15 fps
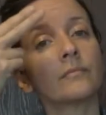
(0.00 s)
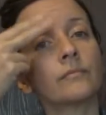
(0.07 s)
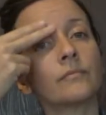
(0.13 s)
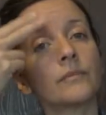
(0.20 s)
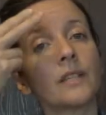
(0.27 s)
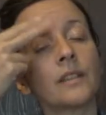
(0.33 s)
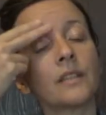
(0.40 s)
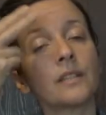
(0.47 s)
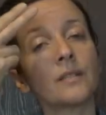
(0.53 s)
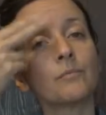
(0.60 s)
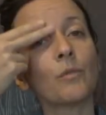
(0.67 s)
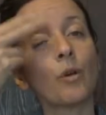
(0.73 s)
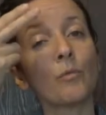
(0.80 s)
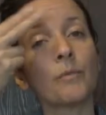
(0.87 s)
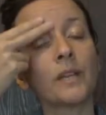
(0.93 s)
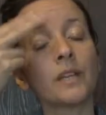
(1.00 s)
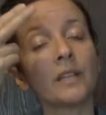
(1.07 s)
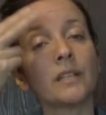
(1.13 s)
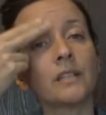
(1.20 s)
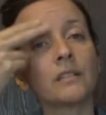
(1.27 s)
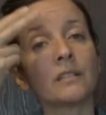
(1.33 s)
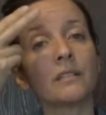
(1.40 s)
In this moment, it
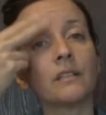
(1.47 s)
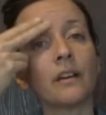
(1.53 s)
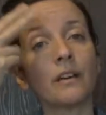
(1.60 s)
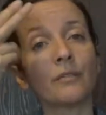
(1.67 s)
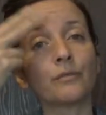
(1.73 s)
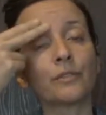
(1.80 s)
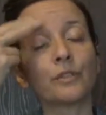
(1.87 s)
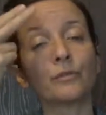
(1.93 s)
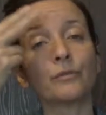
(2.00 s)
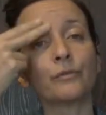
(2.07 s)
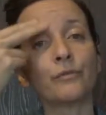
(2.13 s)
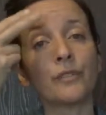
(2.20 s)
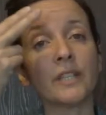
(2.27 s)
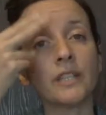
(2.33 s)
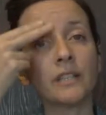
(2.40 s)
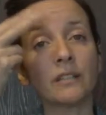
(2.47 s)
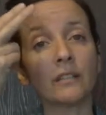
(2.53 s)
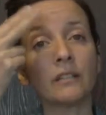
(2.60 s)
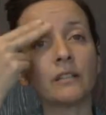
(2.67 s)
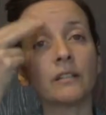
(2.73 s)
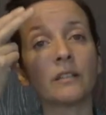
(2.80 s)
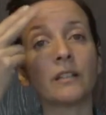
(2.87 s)
is enough to feel
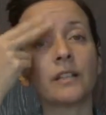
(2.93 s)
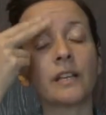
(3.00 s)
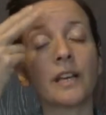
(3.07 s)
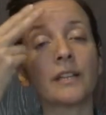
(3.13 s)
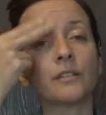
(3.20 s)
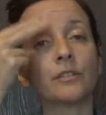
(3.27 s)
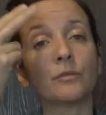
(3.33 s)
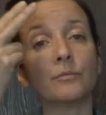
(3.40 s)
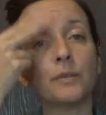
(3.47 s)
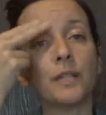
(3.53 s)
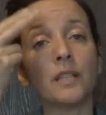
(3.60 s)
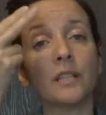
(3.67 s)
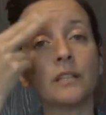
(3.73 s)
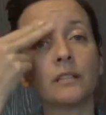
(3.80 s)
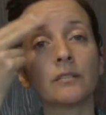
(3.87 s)
and to be.